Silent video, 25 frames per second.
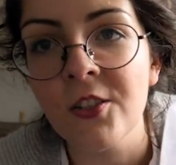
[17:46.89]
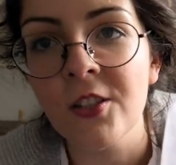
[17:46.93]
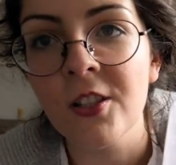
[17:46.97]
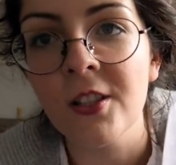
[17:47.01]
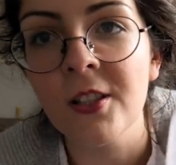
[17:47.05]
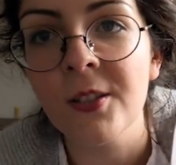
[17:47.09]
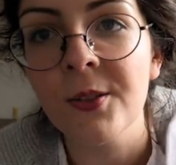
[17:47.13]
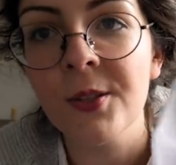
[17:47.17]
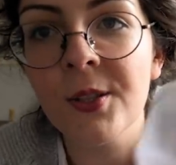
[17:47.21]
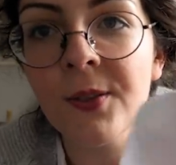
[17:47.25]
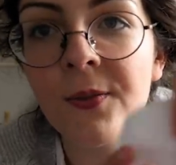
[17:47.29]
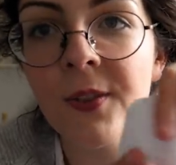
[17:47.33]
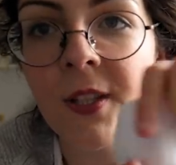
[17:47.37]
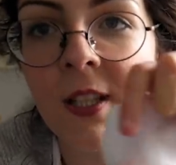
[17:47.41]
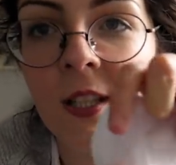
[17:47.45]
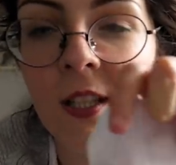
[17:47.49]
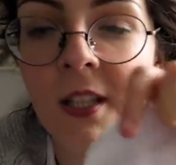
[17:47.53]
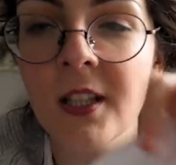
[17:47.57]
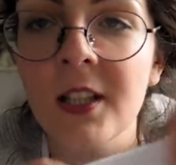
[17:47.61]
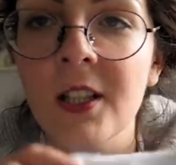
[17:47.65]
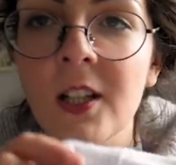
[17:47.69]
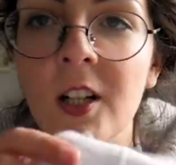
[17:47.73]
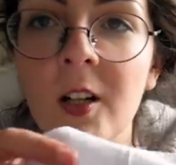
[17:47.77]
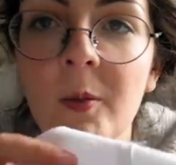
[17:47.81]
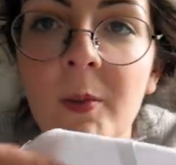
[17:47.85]
a loose
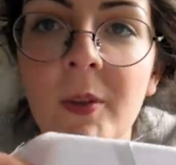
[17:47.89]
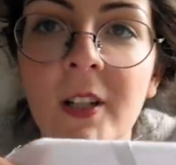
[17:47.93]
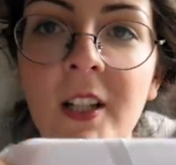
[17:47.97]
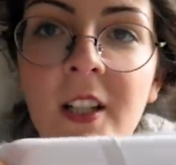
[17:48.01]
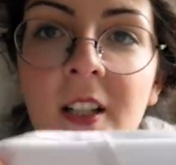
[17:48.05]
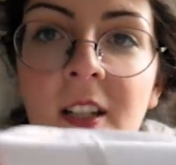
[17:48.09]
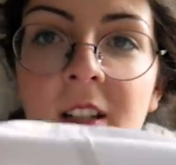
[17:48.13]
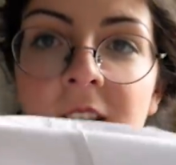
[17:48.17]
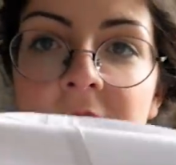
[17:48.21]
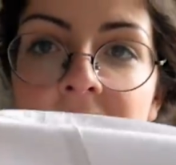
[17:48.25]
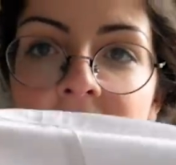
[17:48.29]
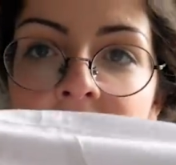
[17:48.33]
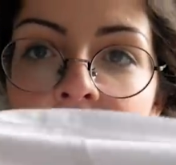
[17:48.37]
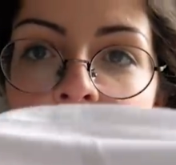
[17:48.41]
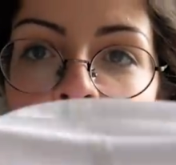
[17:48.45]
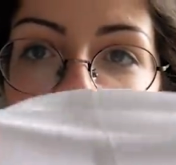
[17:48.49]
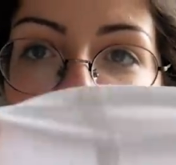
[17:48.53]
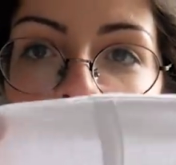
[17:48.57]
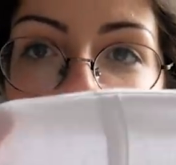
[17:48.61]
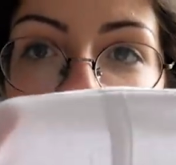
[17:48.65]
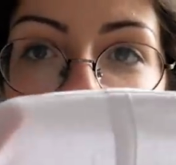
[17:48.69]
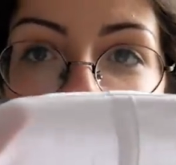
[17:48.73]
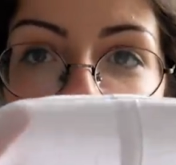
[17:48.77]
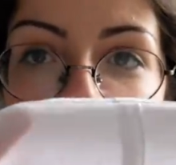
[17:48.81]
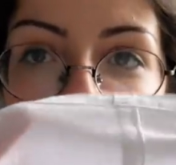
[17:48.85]
fitting garment and it's so
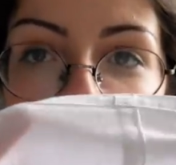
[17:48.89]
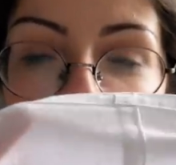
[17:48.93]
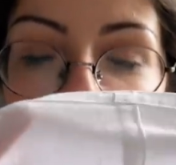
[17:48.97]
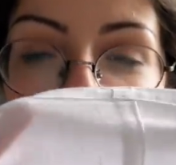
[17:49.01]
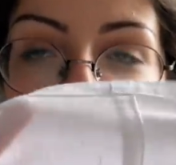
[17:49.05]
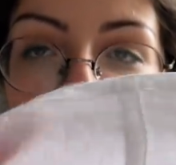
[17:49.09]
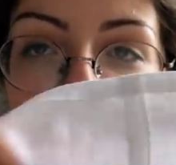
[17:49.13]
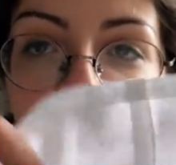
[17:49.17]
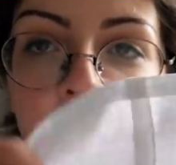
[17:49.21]
large.